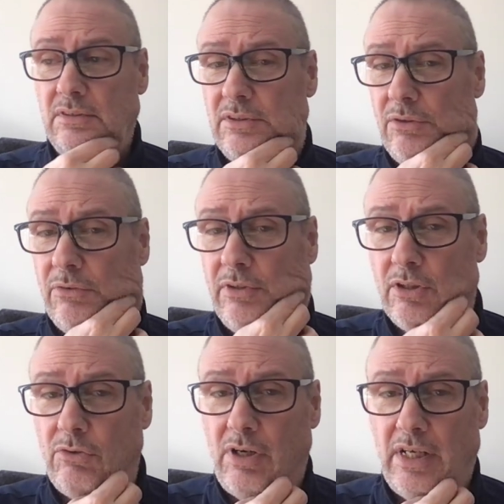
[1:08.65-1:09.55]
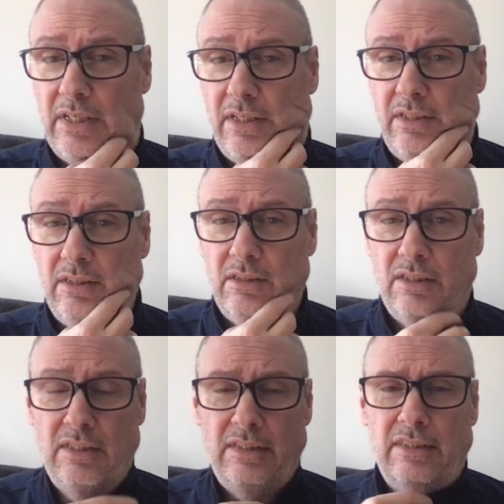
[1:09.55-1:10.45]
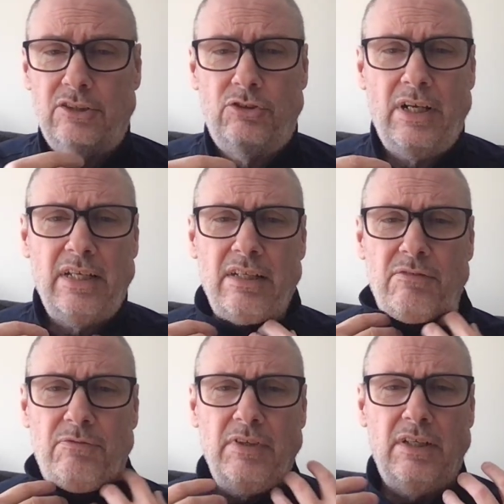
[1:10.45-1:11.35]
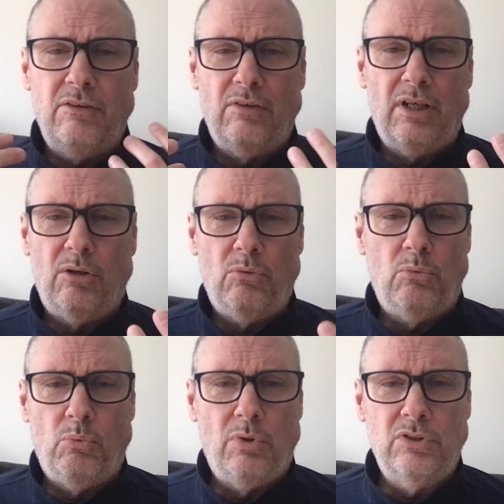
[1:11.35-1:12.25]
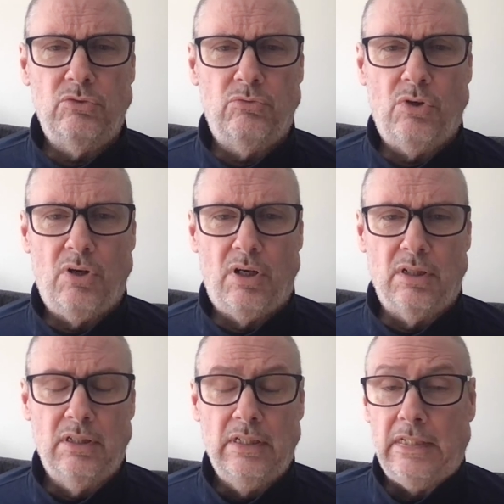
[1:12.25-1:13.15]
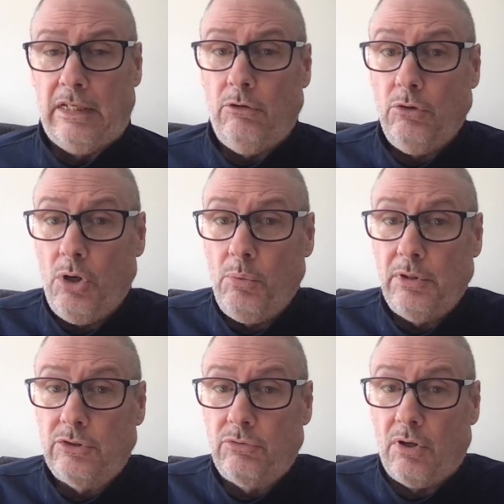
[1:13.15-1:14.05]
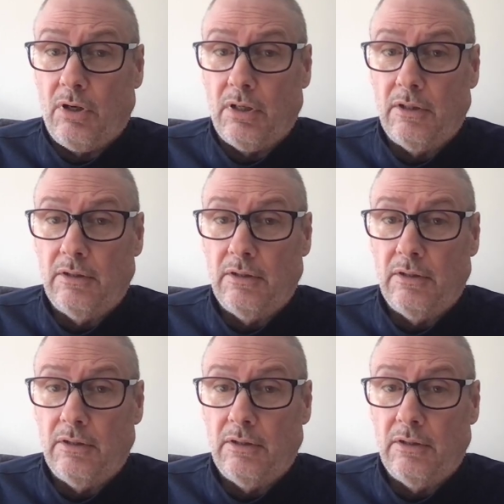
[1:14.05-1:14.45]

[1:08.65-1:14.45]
they're crying, they're trying to figure out what's wrong. They don't know what's wrong.